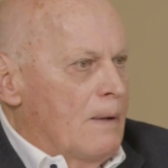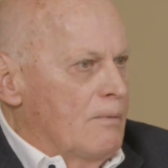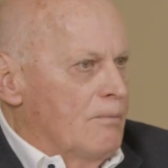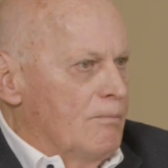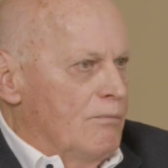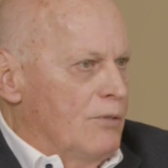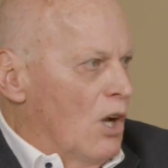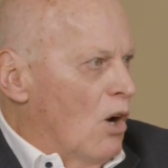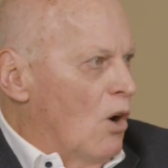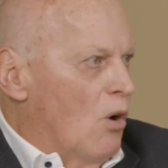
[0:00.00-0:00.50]

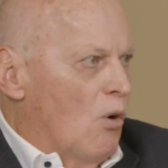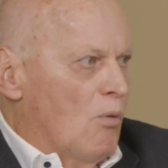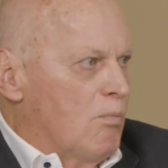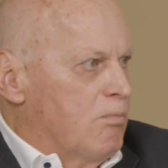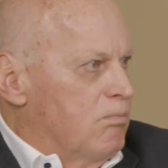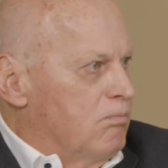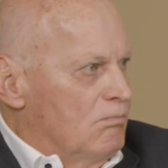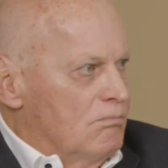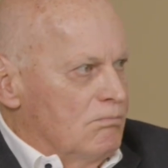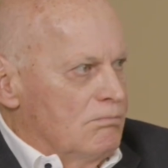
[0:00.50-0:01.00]

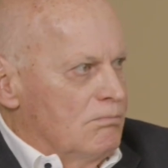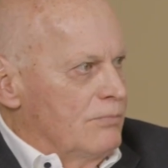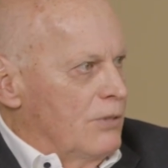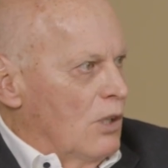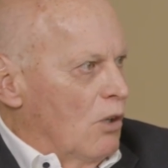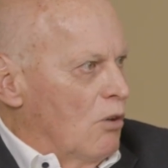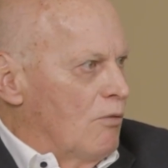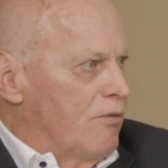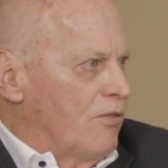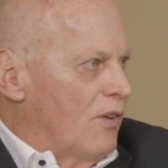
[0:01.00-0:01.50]

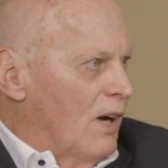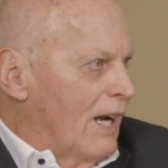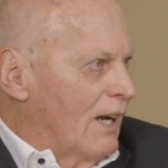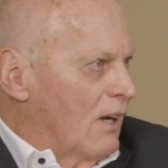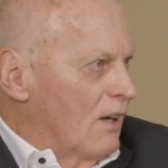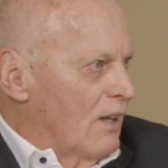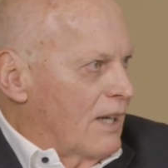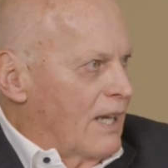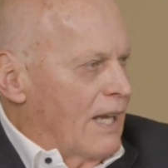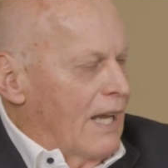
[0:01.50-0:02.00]
No
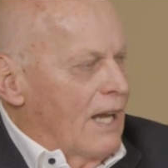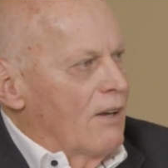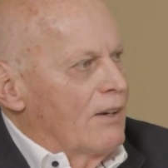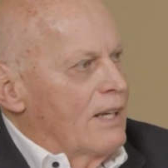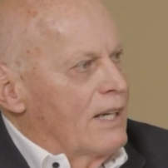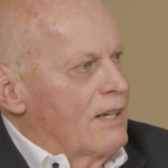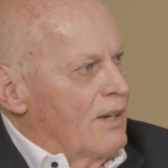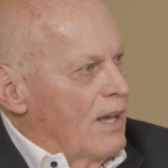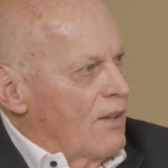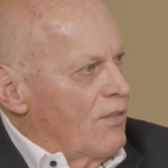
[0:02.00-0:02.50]
final
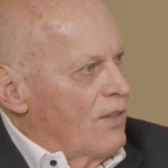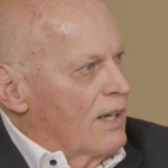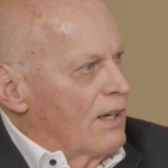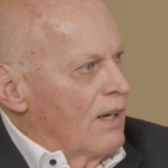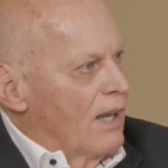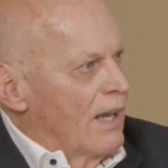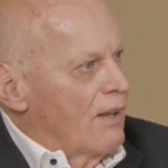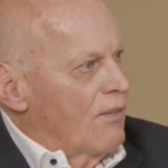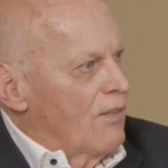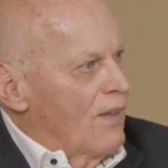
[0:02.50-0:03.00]
accounting, nothing
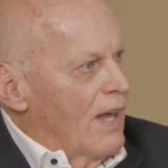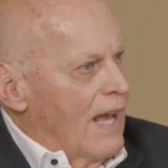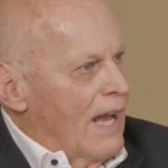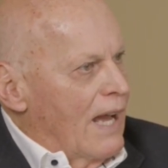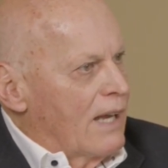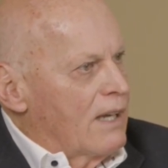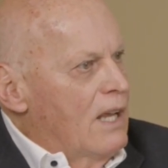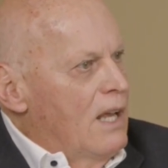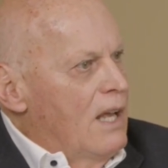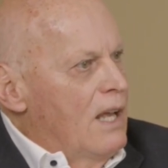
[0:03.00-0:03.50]
like
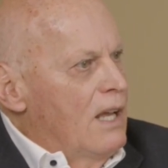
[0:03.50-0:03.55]
that.